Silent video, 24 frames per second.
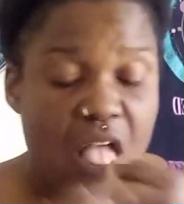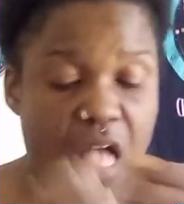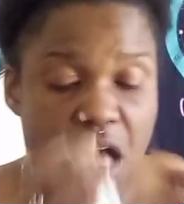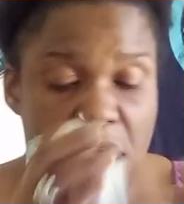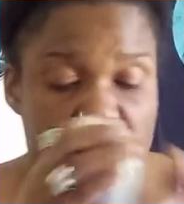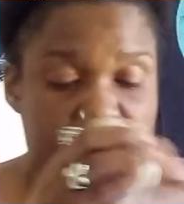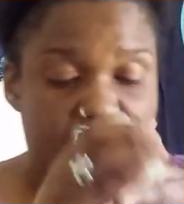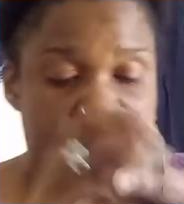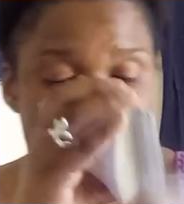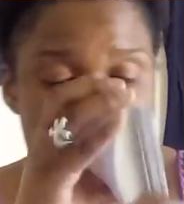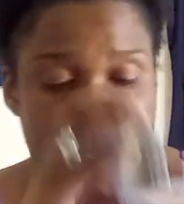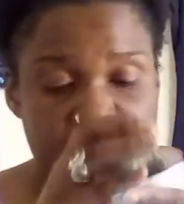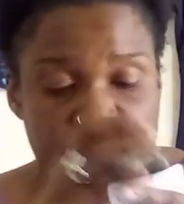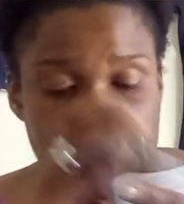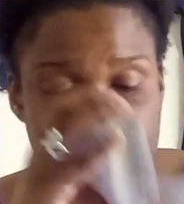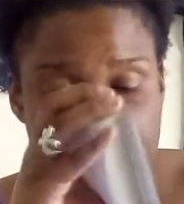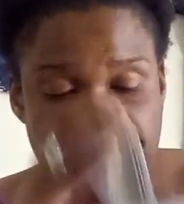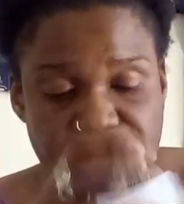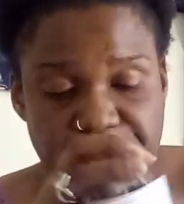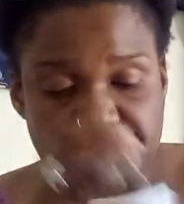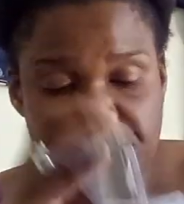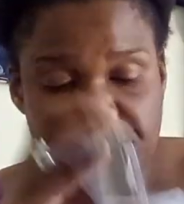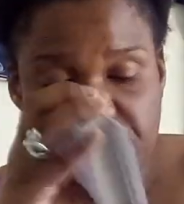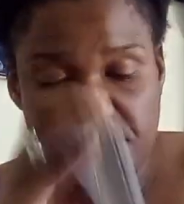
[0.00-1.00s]
okay?
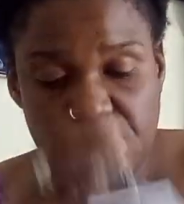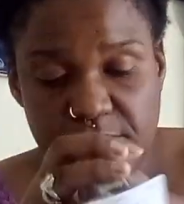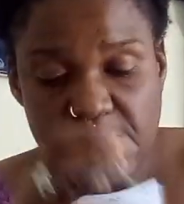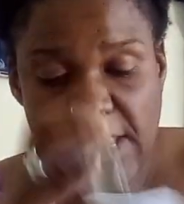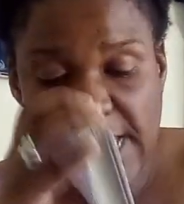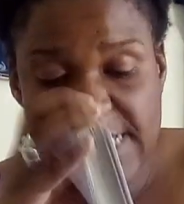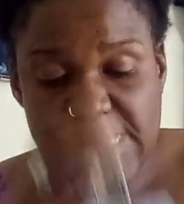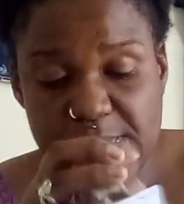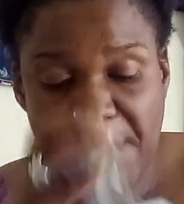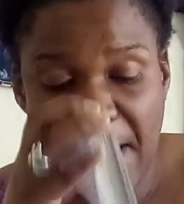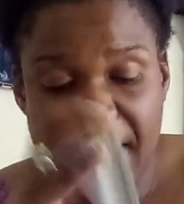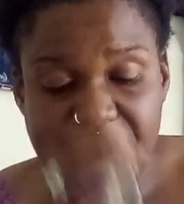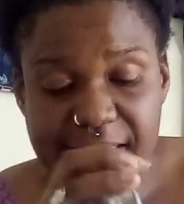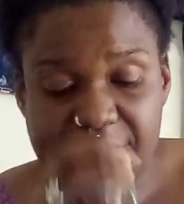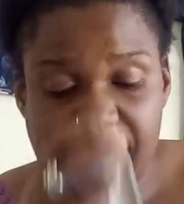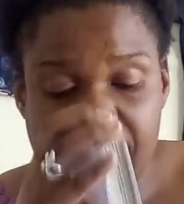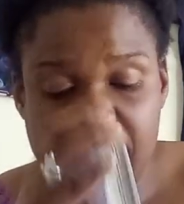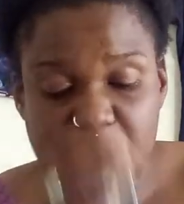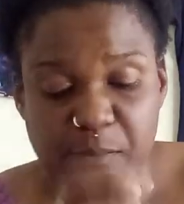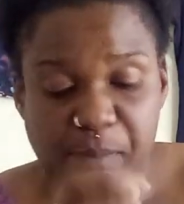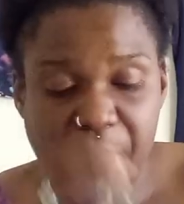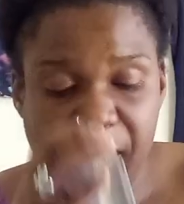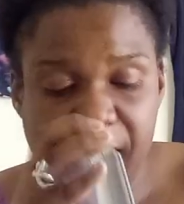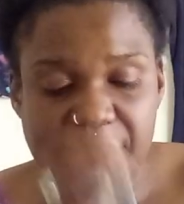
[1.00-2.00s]
It's about to
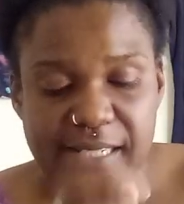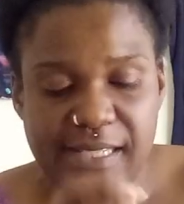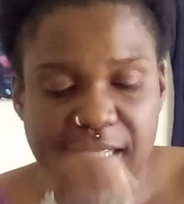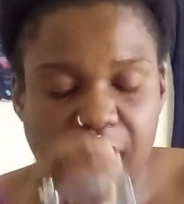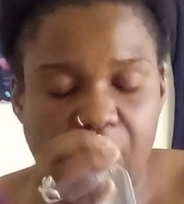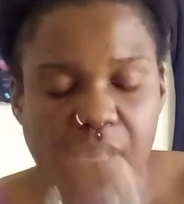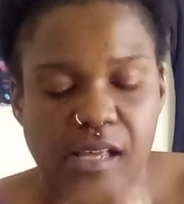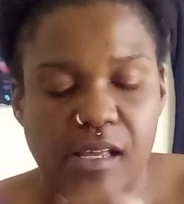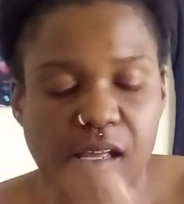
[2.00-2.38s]
expand.